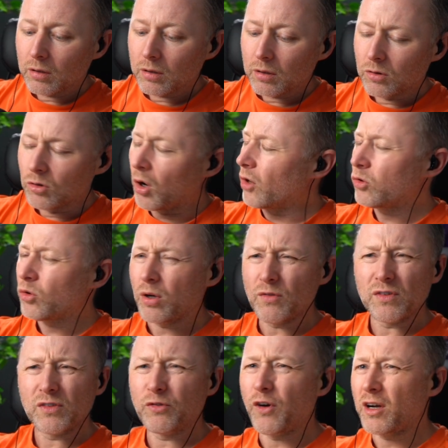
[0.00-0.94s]
No, don't
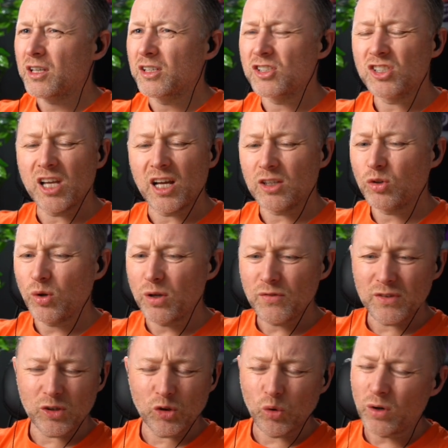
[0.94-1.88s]
even fucking search. Don't
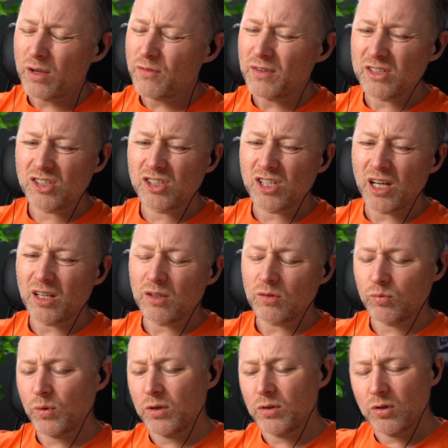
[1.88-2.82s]
even search.
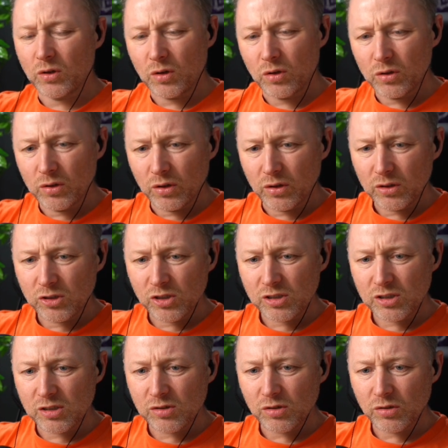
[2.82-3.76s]
No.
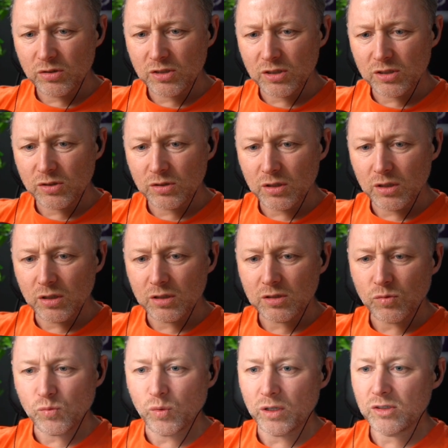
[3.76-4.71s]
Just as long as it's
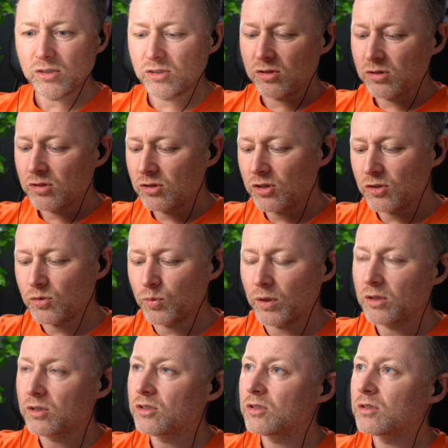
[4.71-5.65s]
words, just
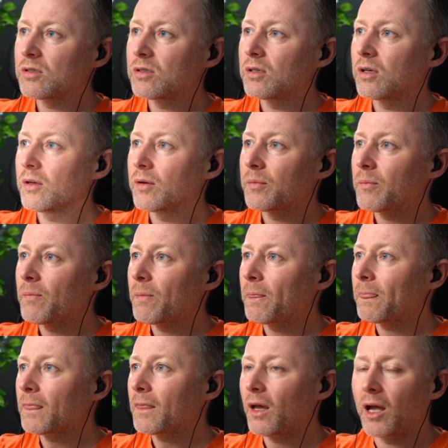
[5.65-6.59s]
words,
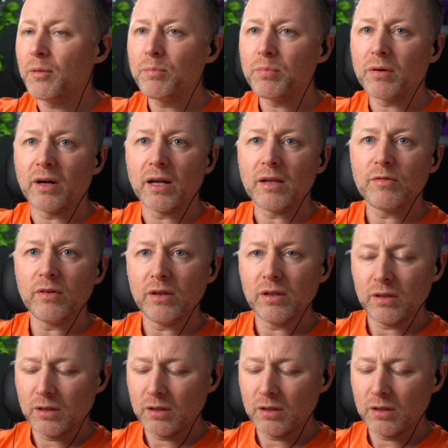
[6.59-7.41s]
in private.